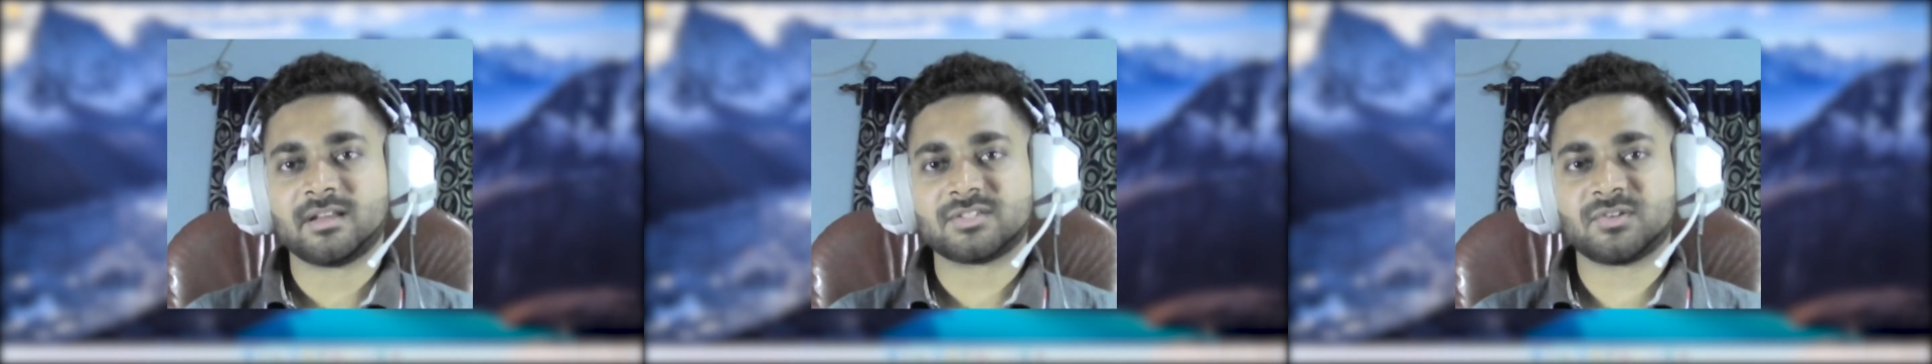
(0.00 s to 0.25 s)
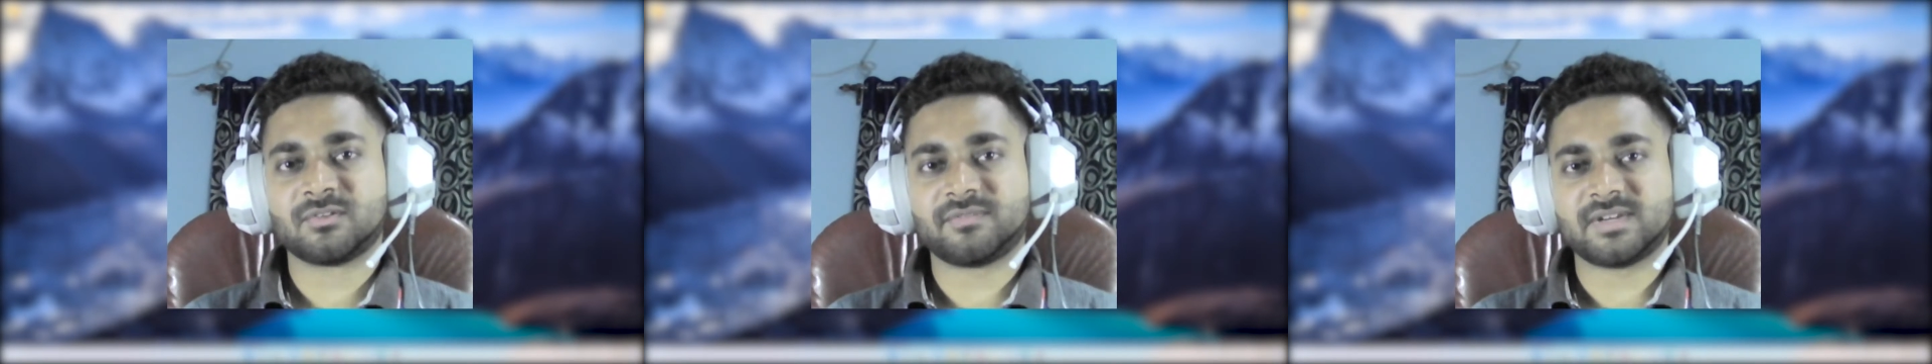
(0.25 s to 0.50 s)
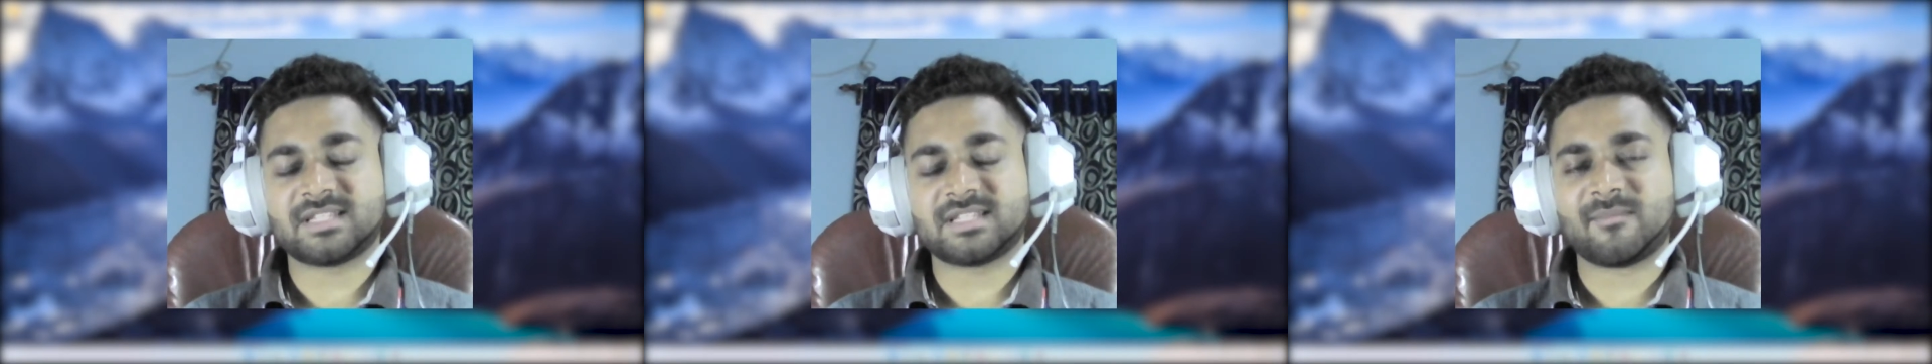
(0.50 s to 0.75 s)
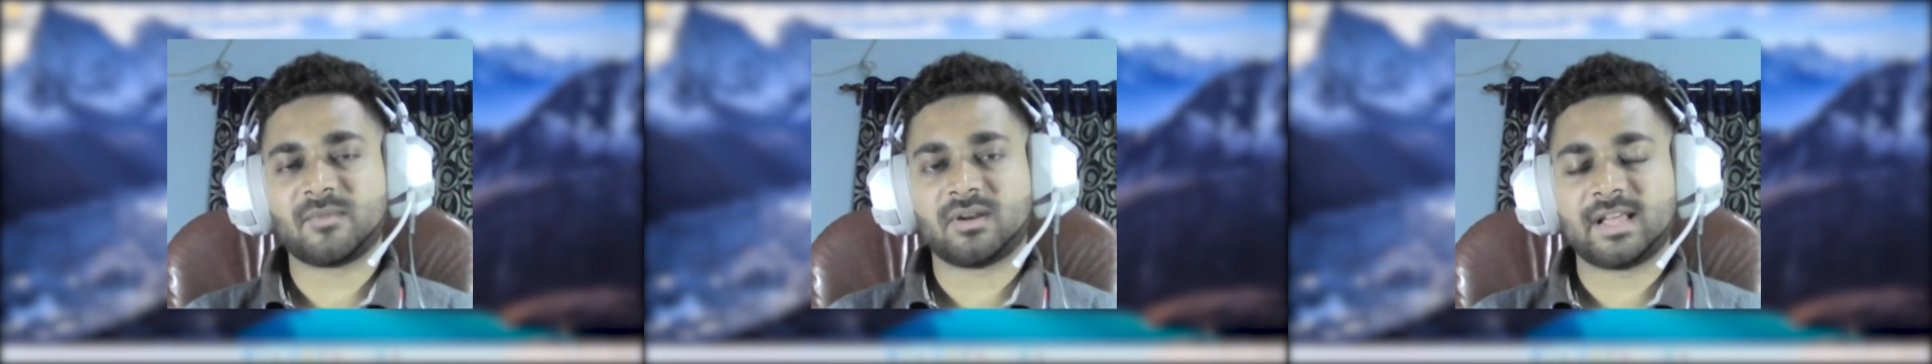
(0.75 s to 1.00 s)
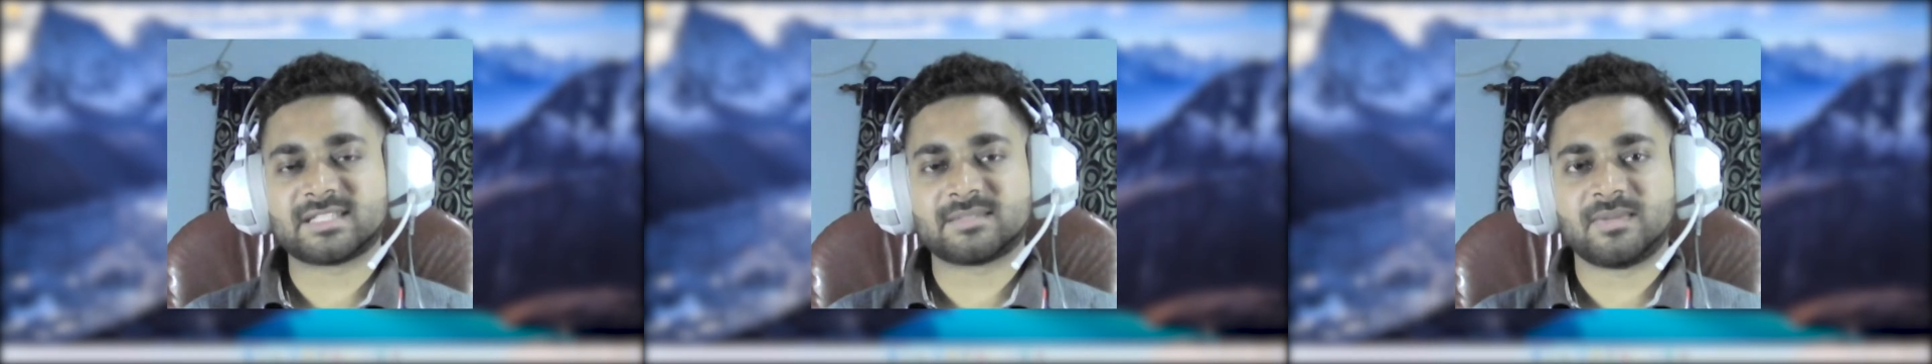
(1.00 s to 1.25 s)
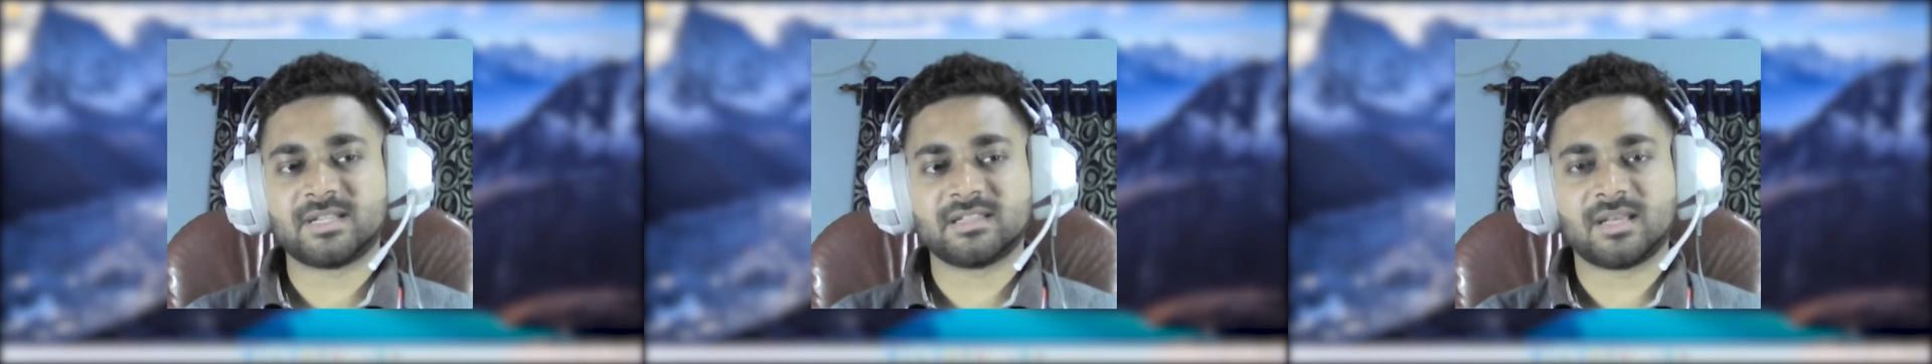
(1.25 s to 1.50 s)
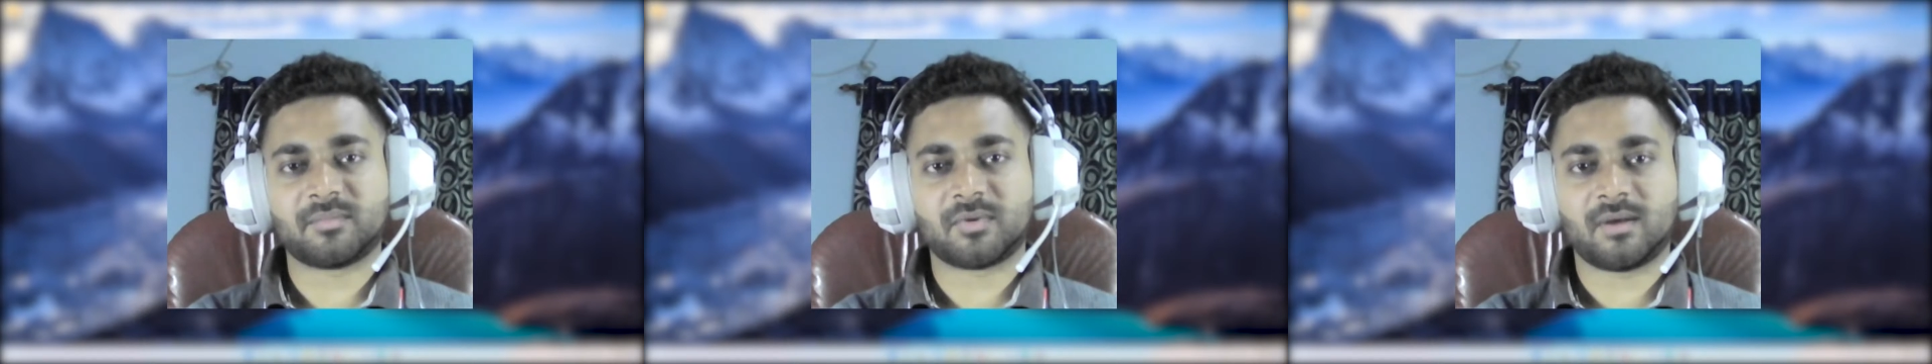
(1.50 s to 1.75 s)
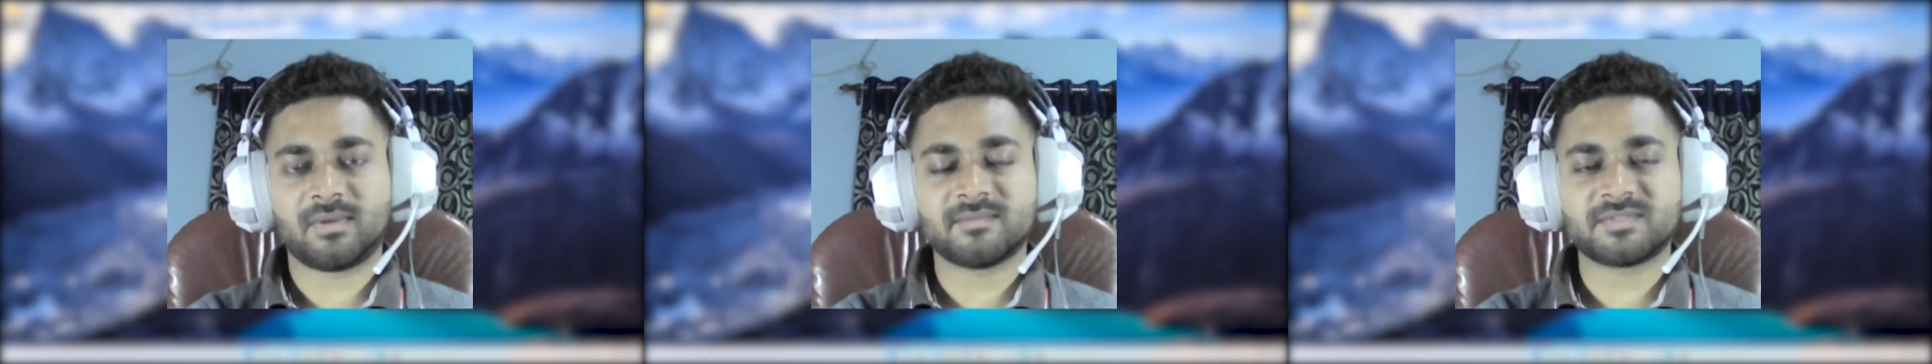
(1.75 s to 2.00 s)
So first I'm going to explain the
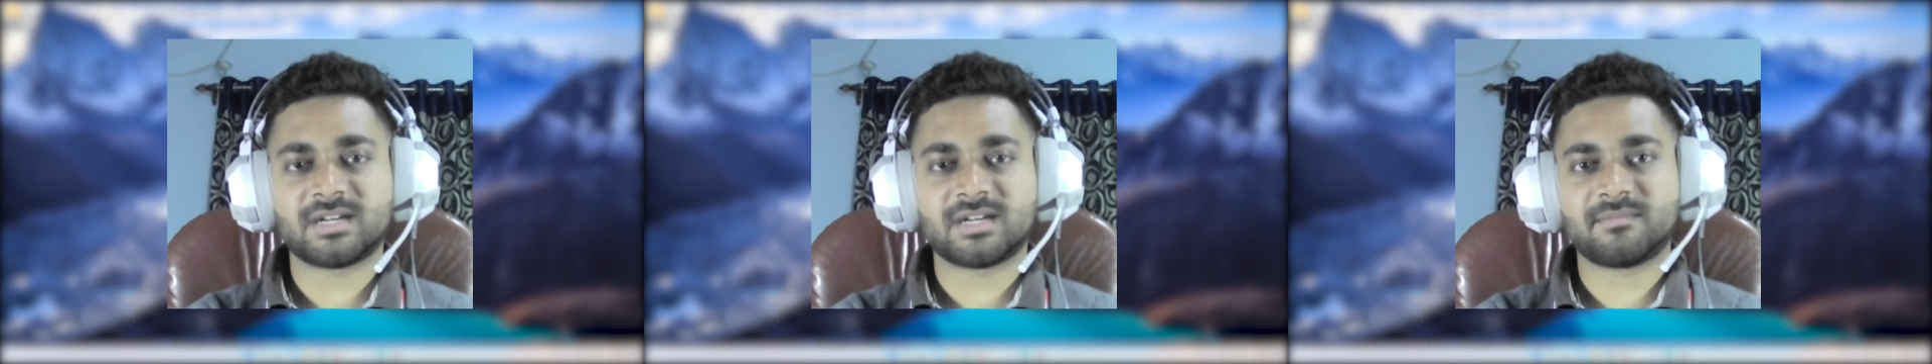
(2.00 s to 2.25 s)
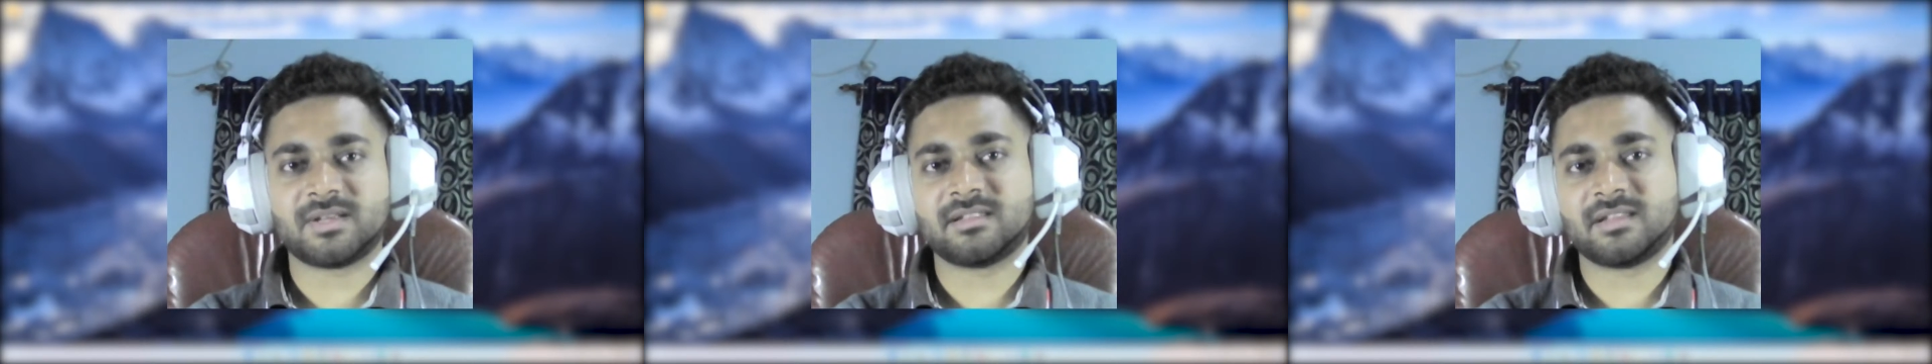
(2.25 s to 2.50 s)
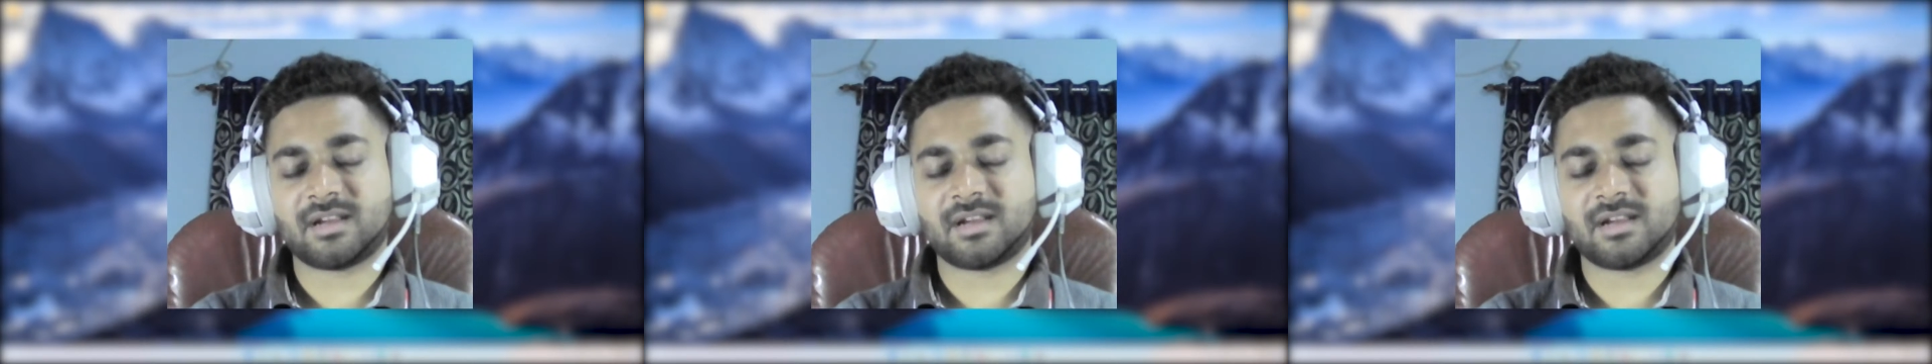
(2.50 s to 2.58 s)
problem statement,